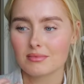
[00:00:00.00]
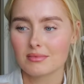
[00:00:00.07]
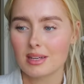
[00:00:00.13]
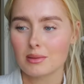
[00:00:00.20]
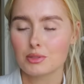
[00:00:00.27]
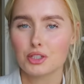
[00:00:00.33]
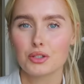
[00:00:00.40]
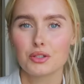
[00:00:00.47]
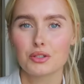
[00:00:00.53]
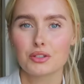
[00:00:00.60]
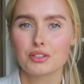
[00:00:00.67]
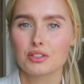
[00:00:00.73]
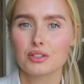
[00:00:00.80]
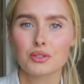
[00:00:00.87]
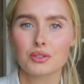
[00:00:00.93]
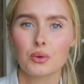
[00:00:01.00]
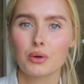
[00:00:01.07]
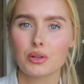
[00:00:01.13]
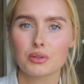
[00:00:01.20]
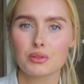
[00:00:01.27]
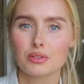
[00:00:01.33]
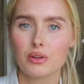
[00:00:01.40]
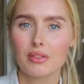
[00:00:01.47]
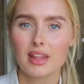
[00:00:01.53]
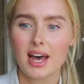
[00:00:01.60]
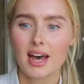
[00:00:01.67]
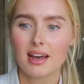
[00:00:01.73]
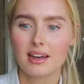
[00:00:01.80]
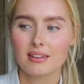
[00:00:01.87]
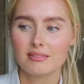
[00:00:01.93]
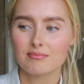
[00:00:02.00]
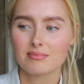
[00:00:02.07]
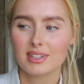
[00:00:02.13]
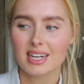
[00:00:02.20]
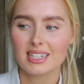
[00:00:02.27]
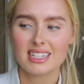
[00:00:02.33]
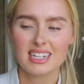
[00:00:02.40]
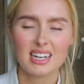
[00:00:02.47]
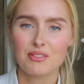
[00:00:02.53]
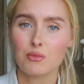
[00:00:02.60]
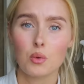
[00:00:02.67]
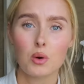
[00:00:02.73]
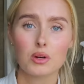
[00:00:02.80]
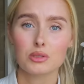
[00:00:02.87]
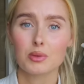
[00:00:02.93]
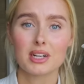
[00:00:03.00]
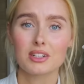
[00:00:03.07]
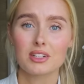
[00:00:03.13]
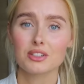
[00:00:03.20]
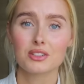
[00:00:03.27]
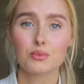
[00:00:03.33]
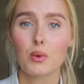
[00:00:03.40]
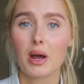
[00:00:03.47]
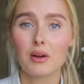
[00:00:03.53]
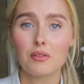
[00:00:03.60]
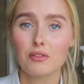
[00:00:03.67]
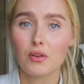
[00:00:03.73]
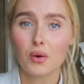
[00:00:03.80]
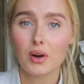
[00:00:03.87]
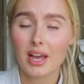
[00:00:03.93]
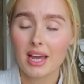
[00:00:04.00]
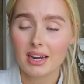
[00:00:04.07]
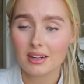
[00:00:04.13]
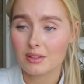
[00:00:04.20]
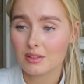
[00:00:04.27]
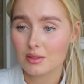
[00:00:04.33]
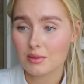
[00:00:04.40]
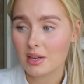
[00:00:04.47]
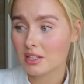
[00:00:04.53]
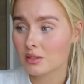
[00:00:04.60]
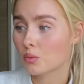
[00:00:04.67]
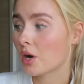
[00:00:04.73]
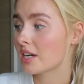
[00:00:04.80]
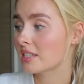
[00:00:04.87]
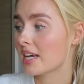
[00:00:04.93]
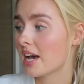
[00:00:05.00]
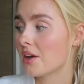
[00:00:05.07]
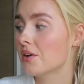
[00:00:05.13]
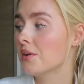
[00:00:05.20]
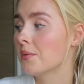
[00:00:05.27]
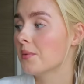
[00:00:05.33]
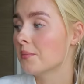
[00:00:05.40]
I'm sure there's tutorials on that. I didn't even watch one, I just went for it and it has worked out.